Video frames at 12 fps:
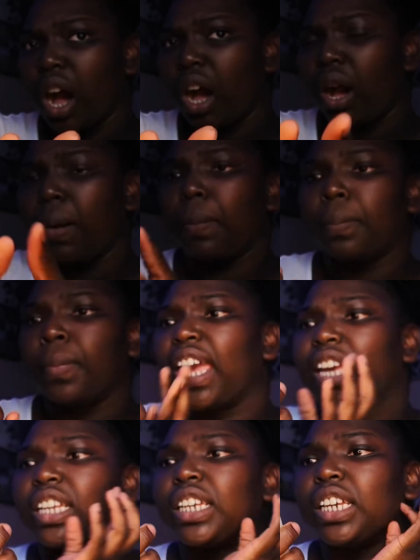
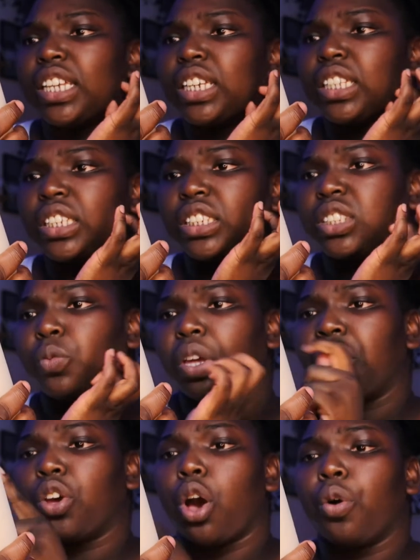It is
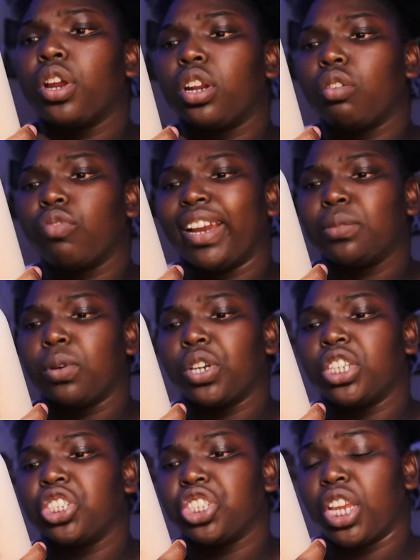with coconut, rice
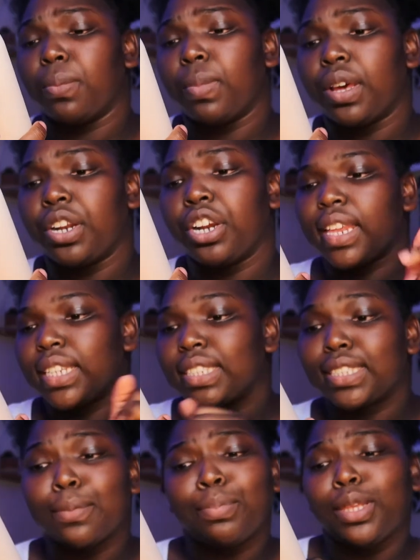milk, and shea butter, and it
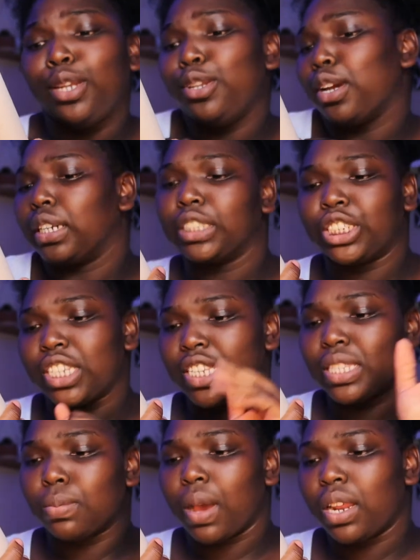simply
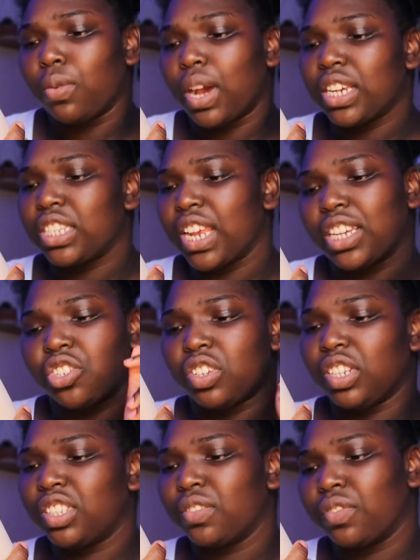nourishes. Body wash
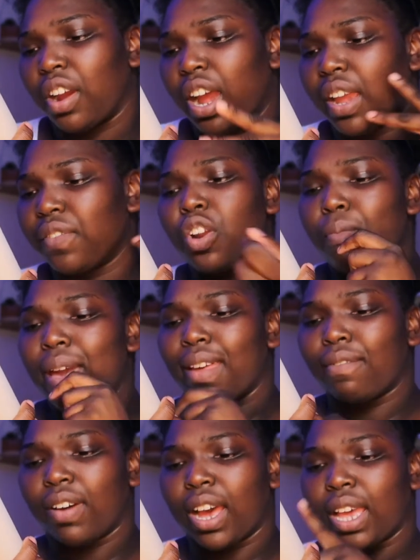naturally derived, no
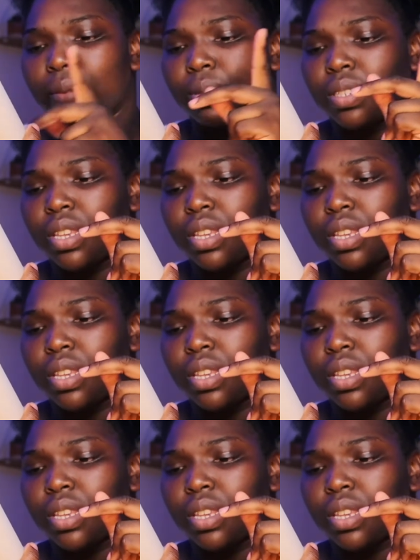bad vibes.